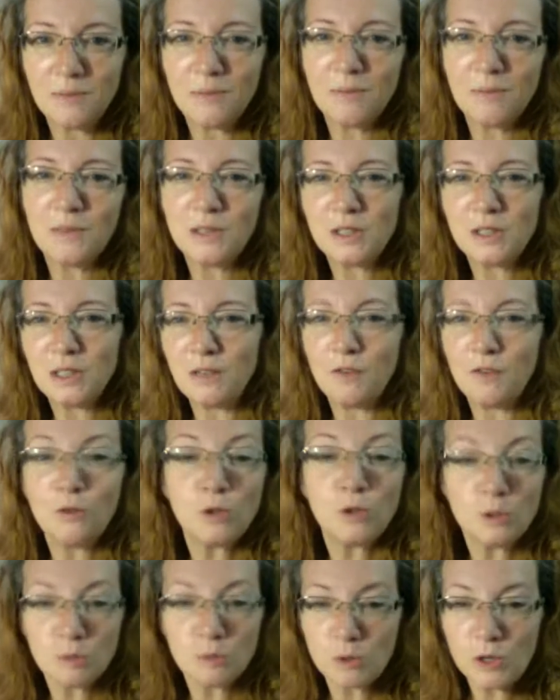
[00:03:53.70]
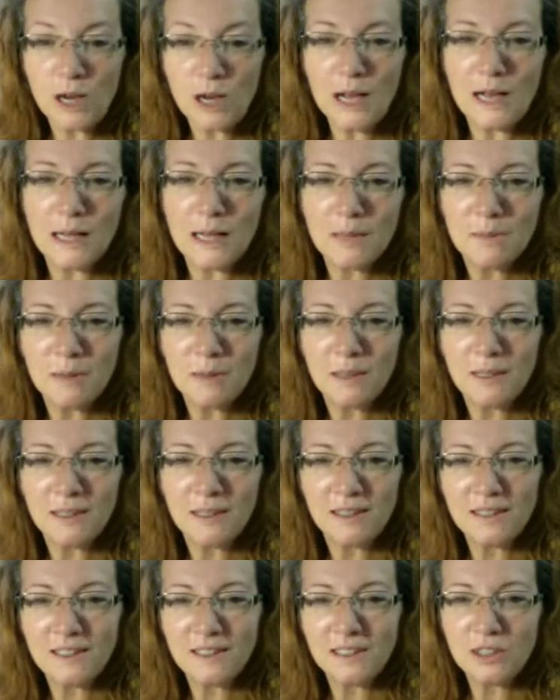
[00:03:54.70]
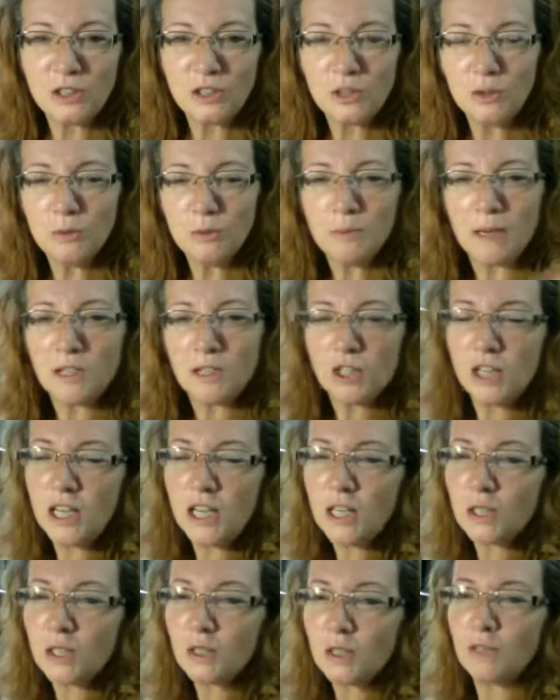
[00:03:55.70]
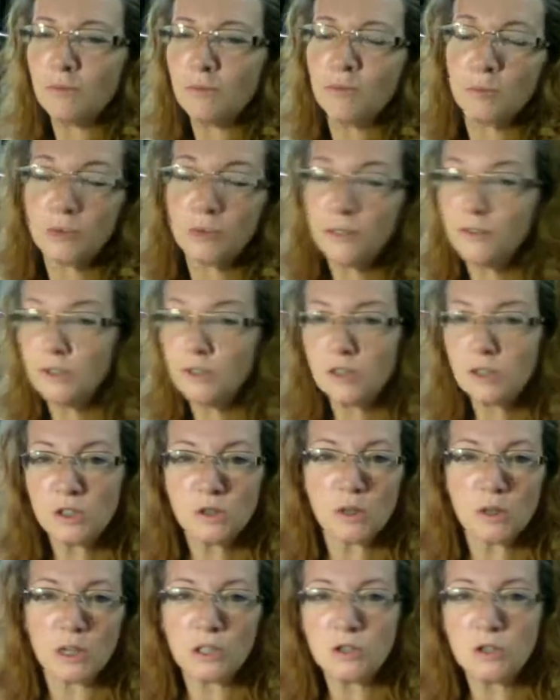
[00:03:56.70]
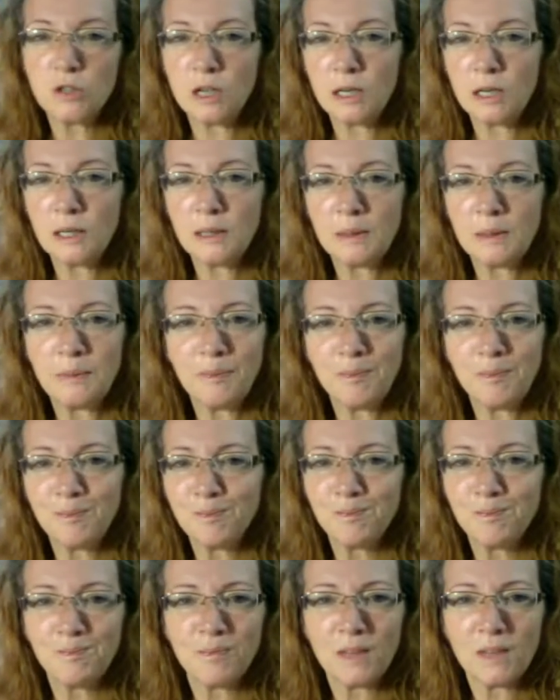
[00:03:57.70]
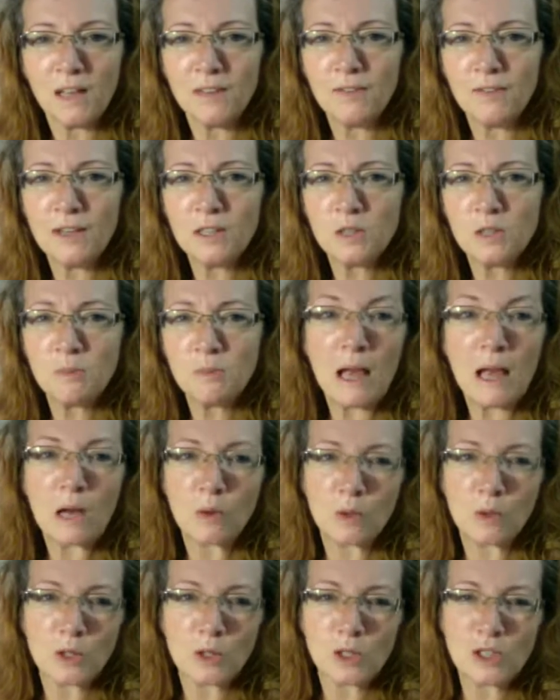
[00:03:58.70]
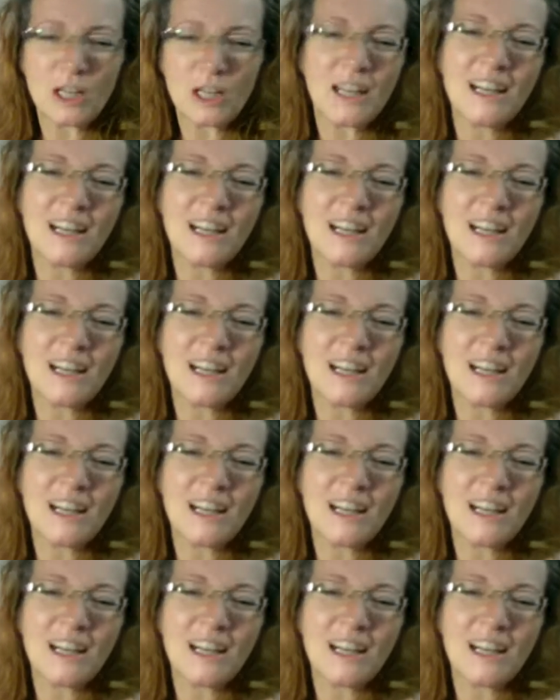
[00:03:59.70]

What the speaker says: if you subscribe to my channel, previous events backwards,